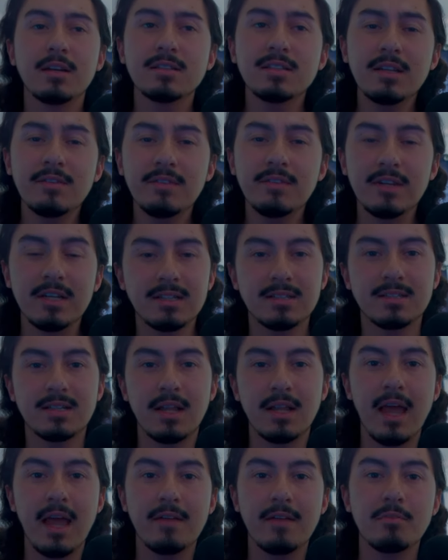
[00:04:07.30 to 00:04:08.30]
even
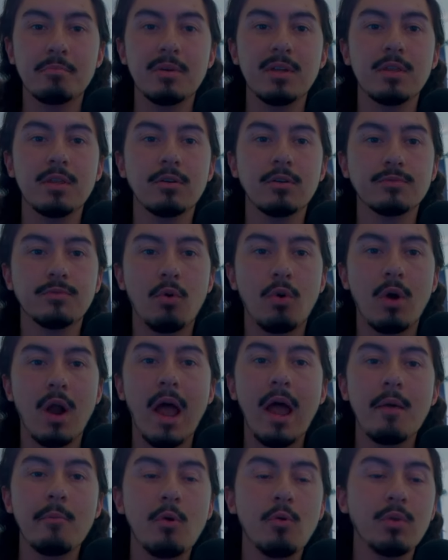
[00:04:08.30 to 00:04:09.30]
necessarily have to be those four.
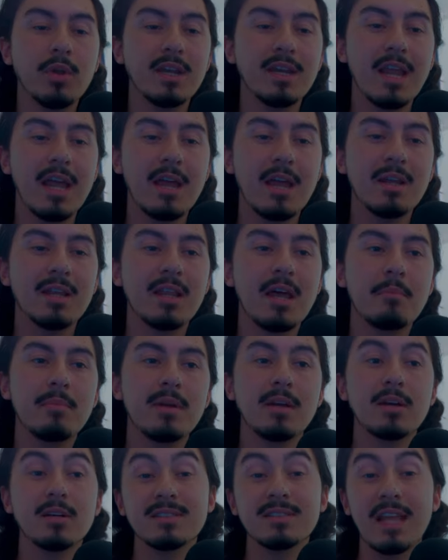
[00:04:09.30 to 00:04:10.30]
I'm only naming them
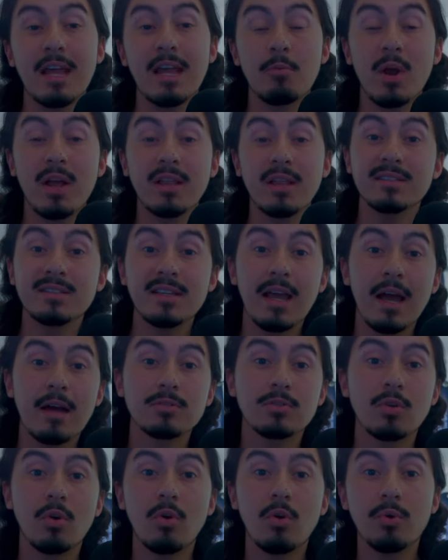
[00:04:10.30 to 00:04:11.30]
because they were at the Z
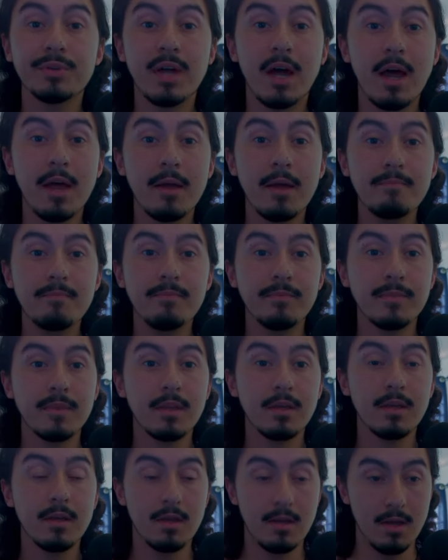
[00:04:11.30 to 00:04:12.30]
House the whole time.
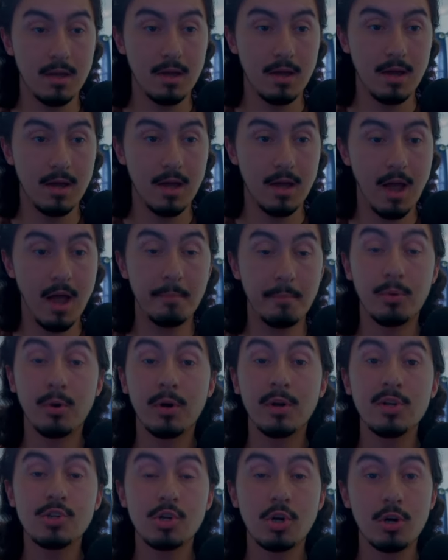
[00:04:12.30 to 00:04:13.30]
I'm
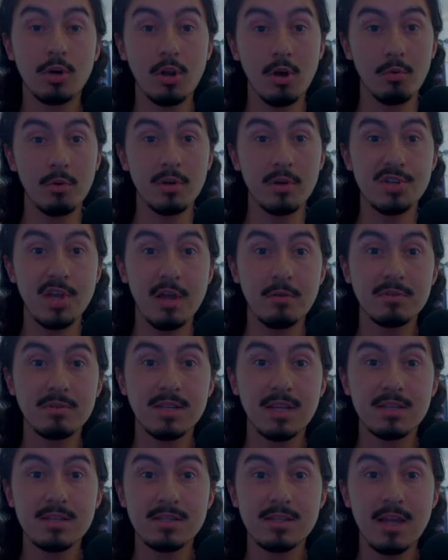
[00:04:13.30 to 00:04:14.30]
pretty sure Noah J was
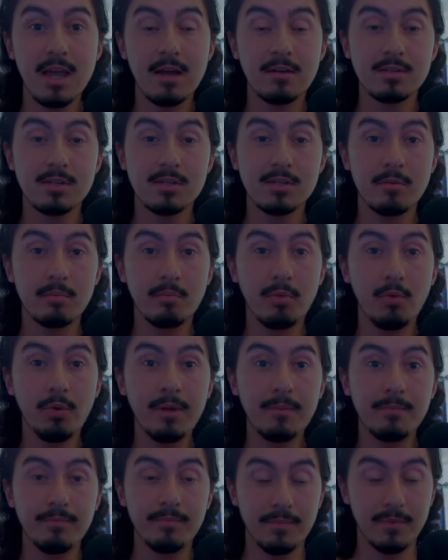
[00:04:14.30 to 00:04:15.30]
at the Z House at some point.
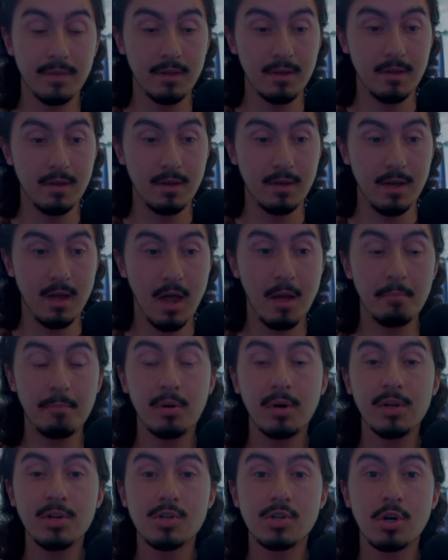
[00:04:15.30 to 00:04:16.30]
I'm
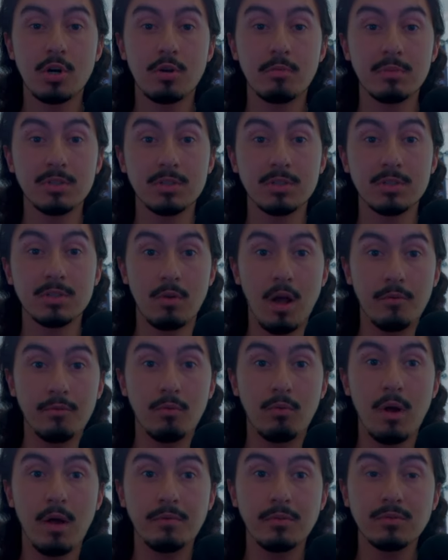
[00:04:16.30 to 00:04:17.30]
pretty sure Mr. Raffle
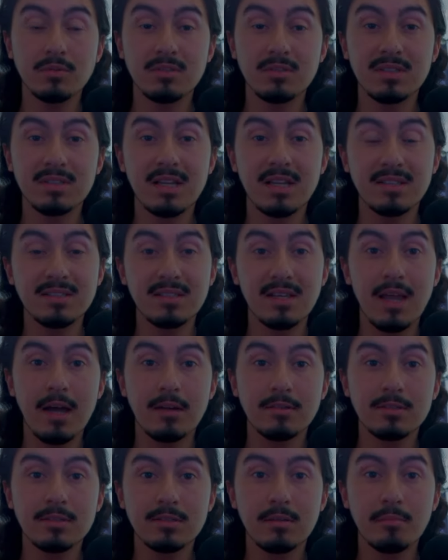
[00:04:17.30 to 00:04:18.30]
Waffles was at the Z
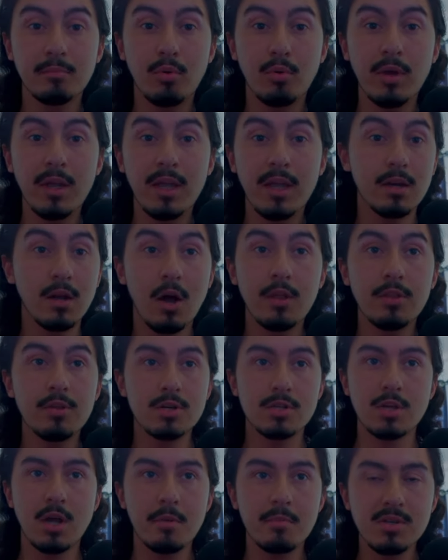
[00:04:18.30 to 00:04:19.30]
House at some point. And other
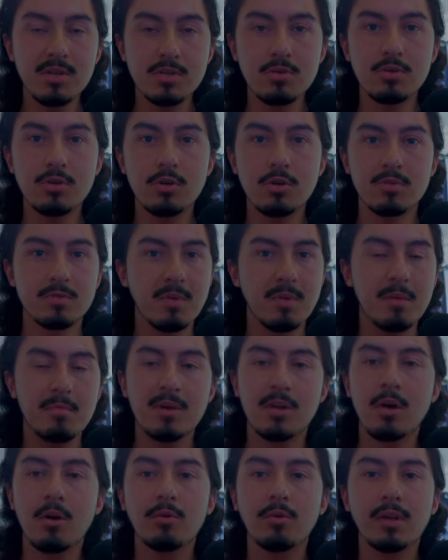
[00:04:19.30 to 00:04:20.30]
zombies YouTubers, maybe
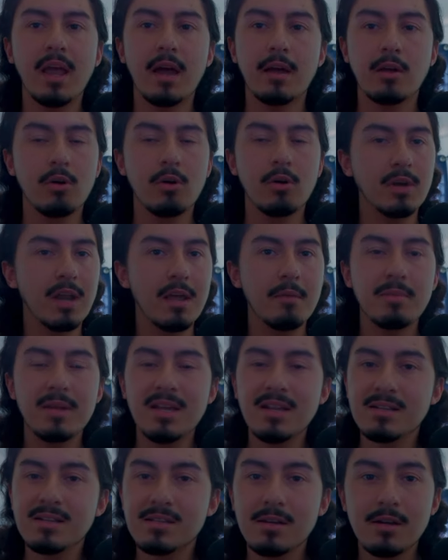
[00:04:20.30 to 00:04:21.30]
Codename
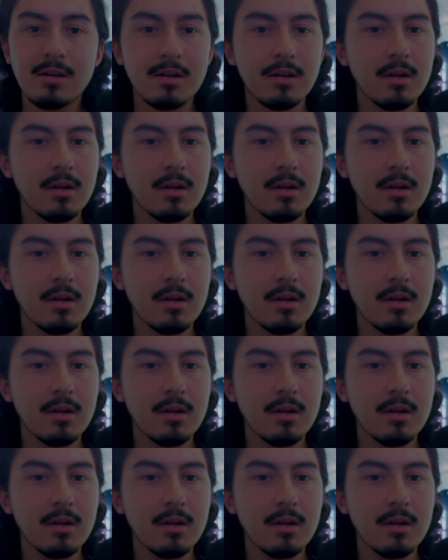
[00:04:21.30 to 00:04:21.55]
Pizza,